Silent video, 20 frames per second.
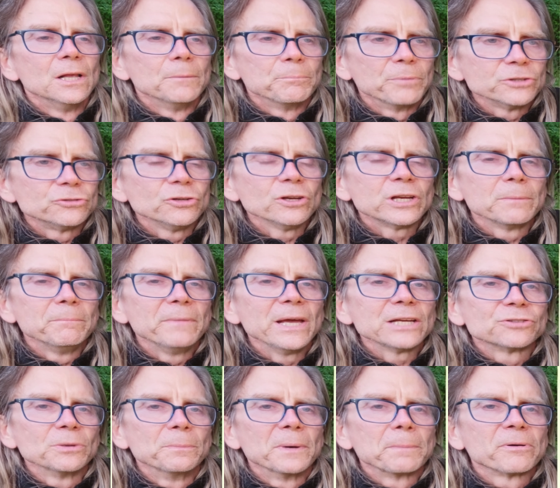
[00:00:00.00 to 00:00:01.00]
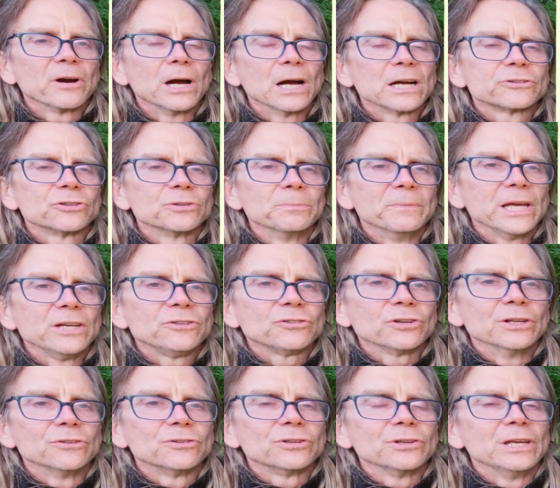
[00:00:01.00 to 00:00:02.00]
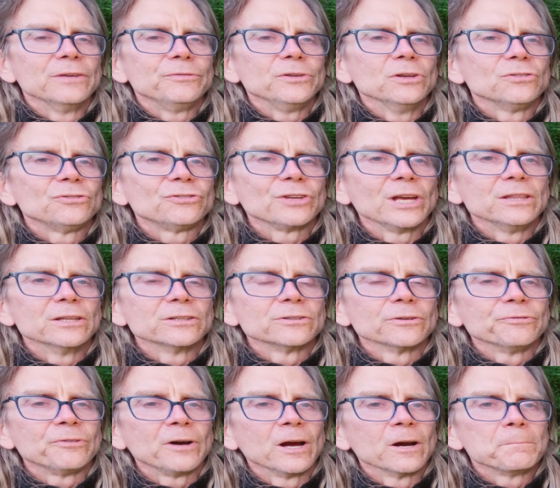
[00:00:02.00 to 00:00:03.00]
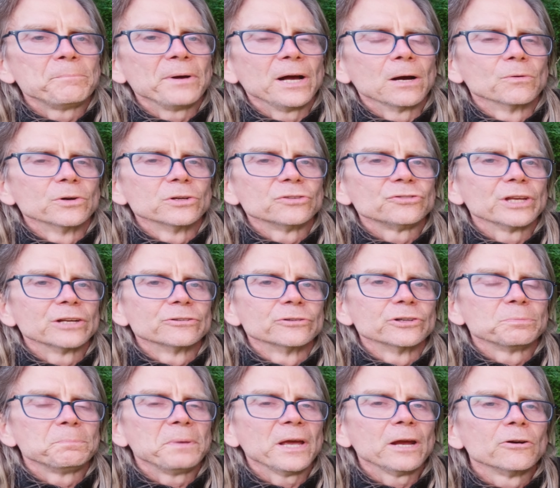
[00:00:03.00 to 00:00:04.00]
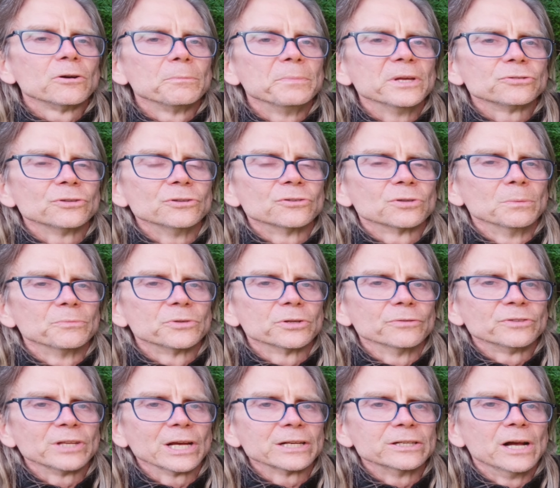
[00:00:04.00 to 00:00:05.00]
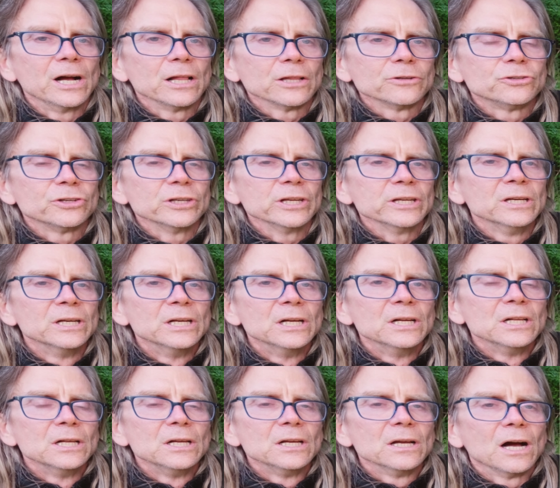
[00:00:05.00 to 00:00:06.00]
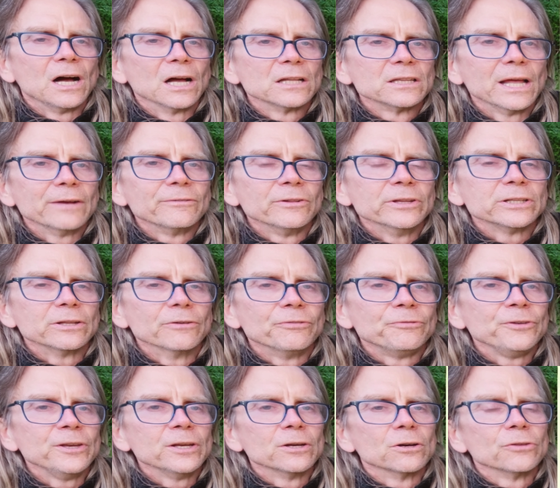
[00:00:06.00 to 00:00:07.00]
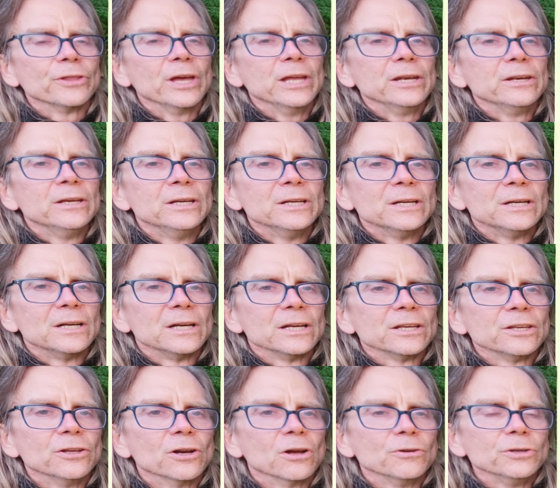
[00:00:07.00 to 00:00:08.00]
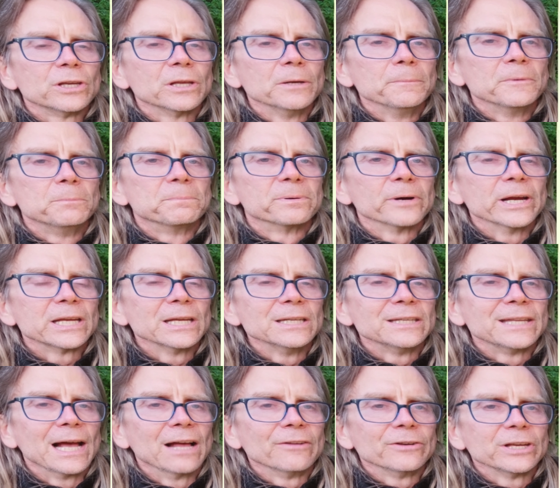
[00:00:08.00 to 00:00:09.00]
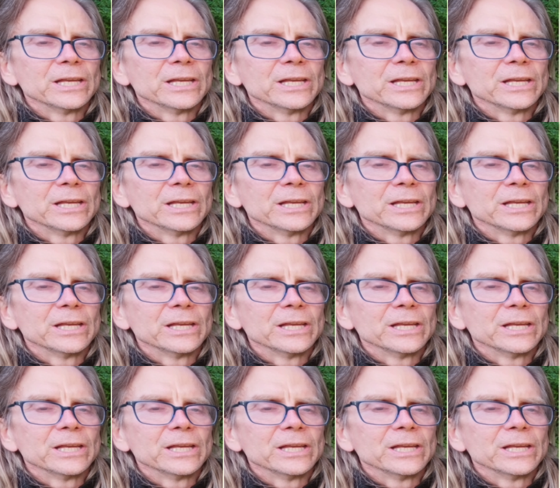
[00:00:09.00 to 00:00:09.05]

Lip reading: But you can make some approximations if you say that the firepower is ceteris paribus in terms of technology leveling the field, then you can break it down